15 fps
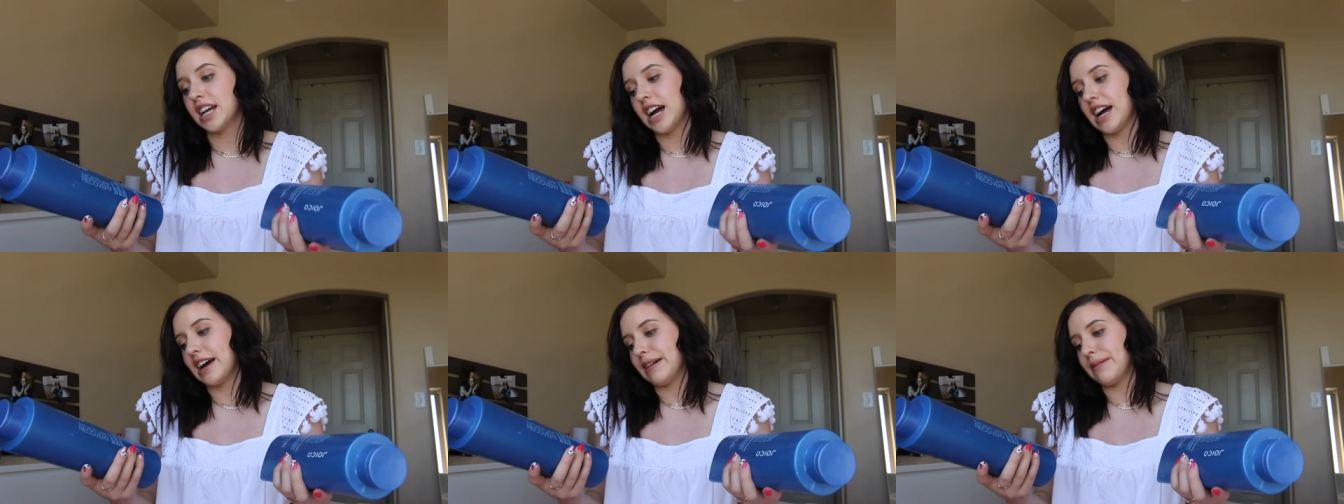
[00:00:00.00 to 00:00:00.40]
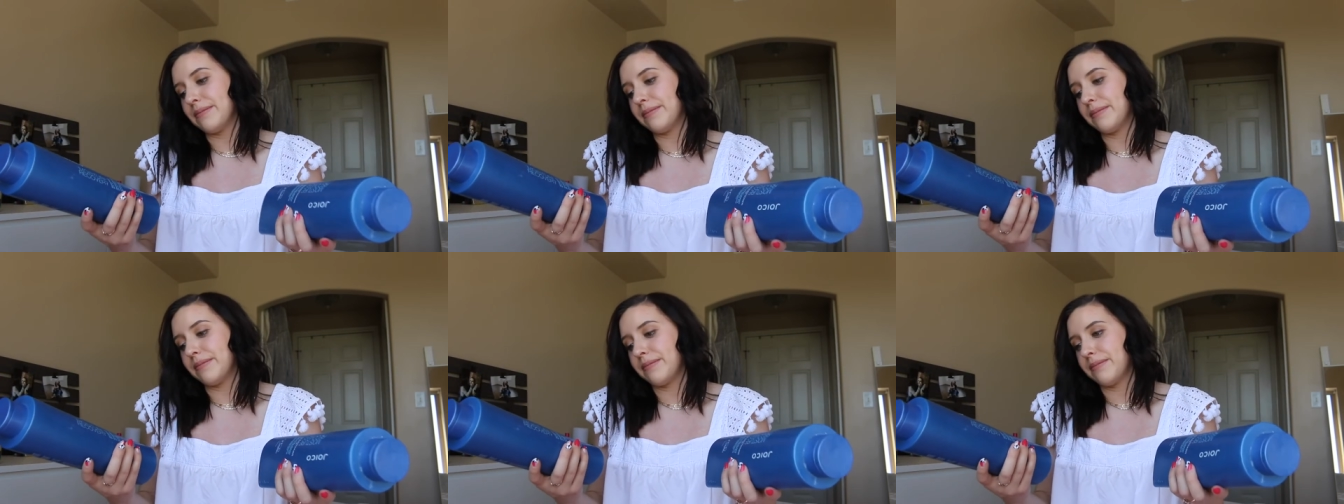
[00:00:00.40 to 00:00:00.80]

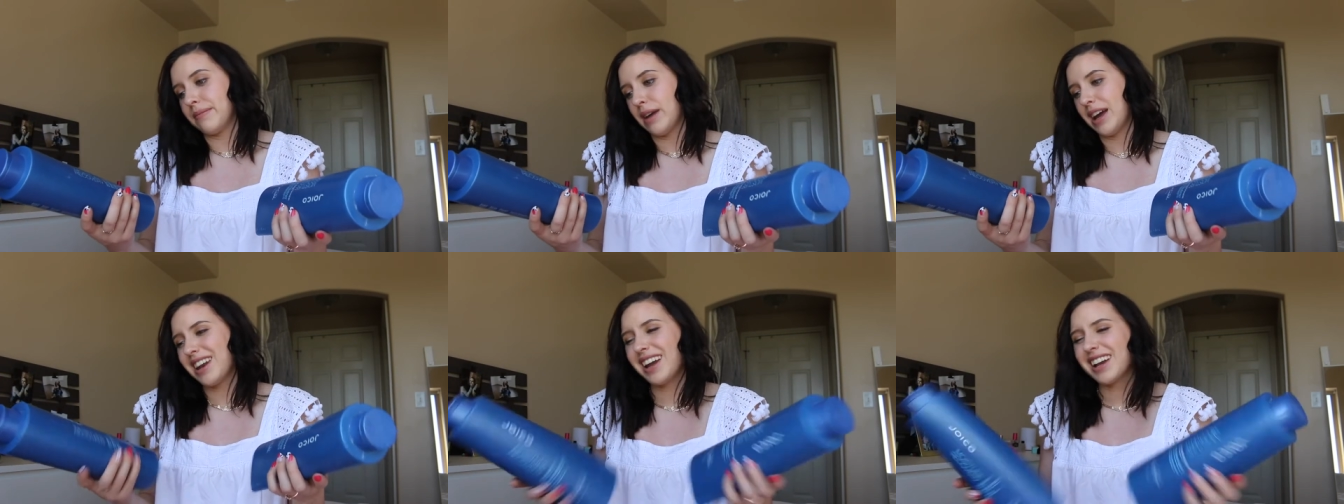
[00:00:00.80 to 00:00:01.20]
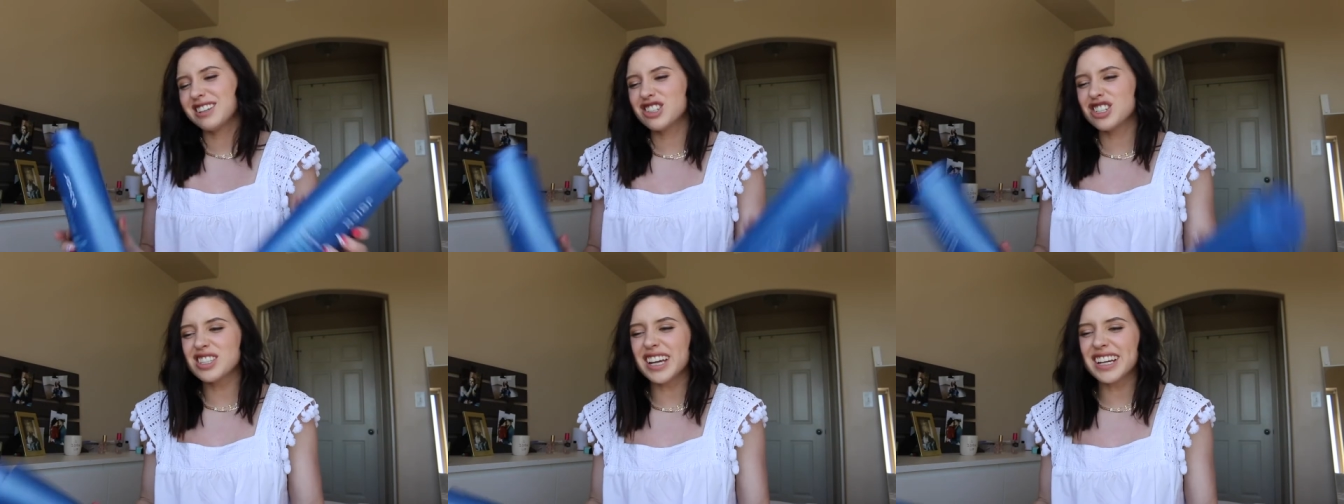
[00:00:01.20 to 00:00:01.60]
And I
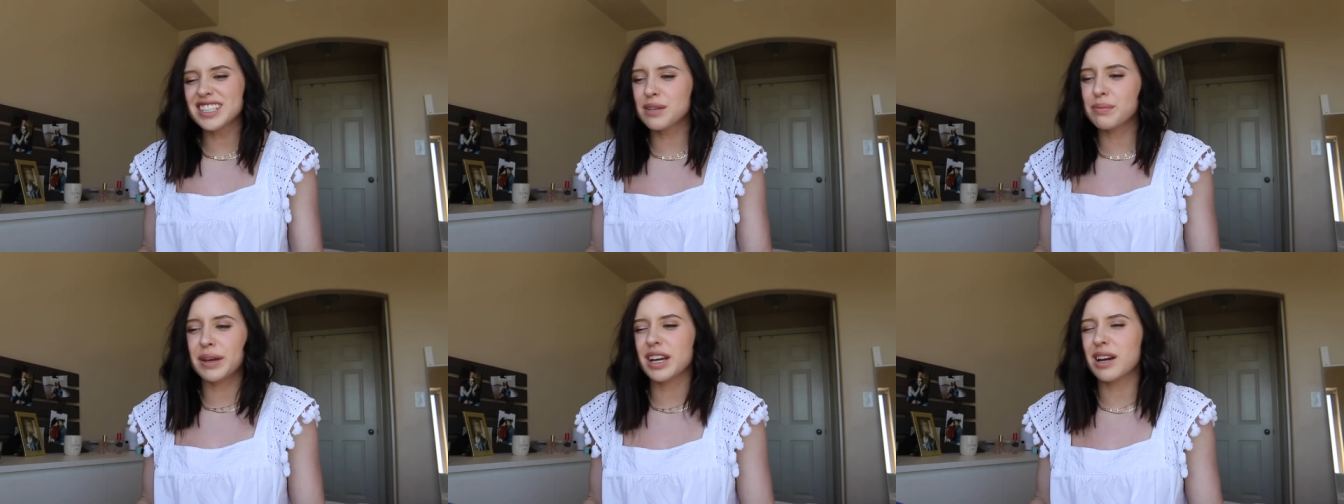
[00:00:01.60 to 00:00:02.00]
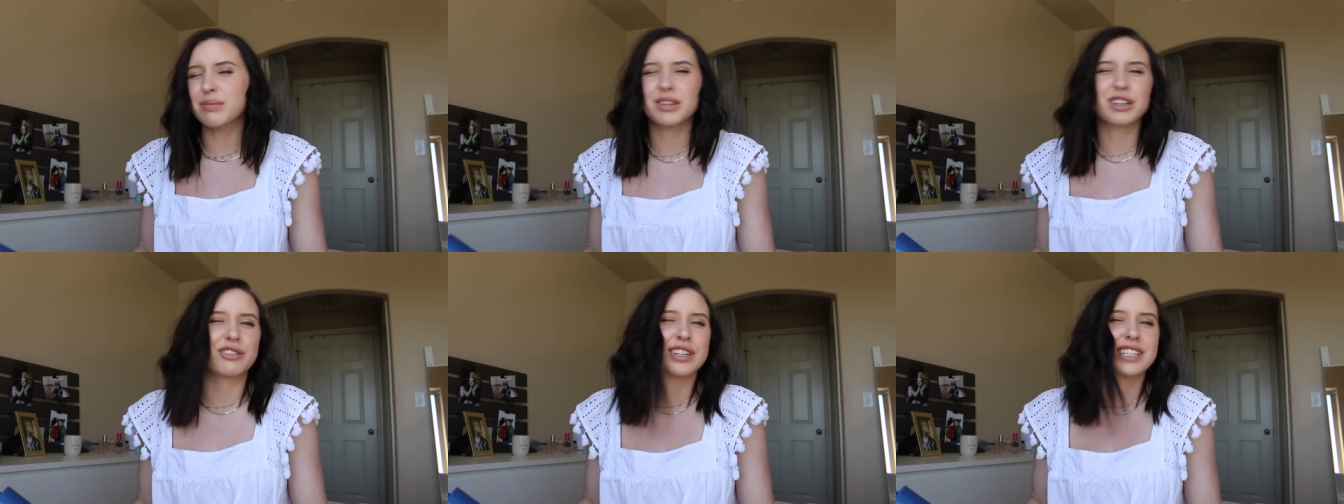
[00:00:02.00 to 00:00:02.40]
just like to pick
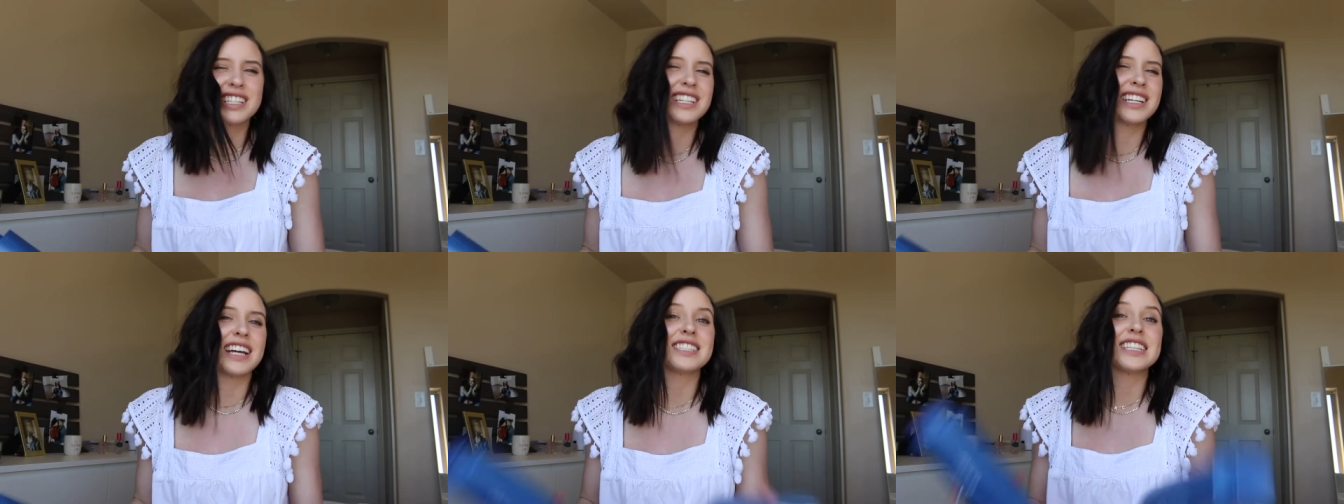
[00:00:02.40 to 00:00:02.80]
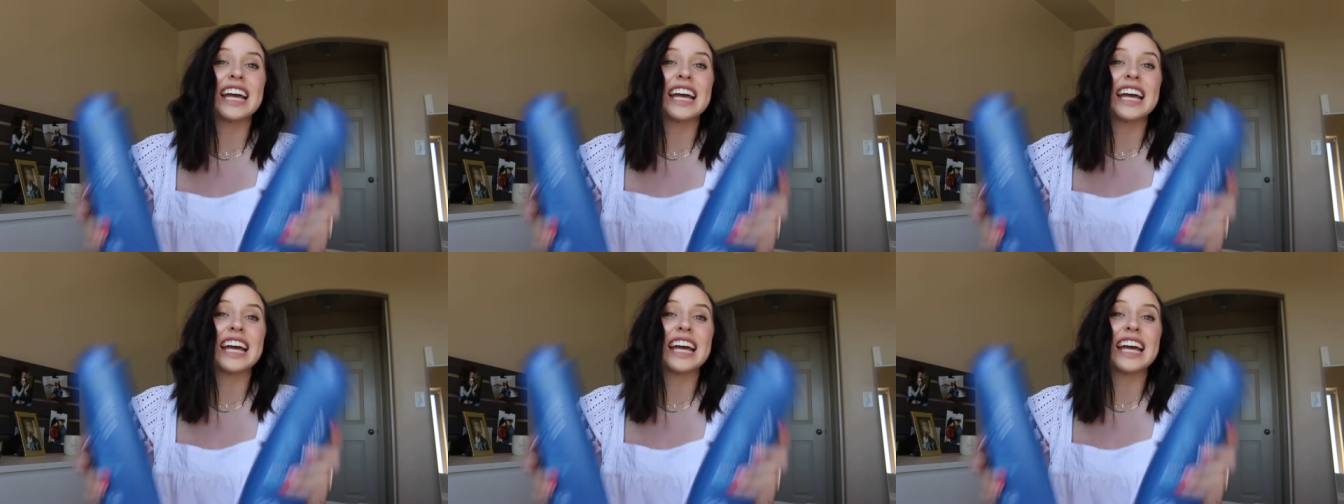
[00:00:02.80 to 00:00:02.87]
up the Kristen S.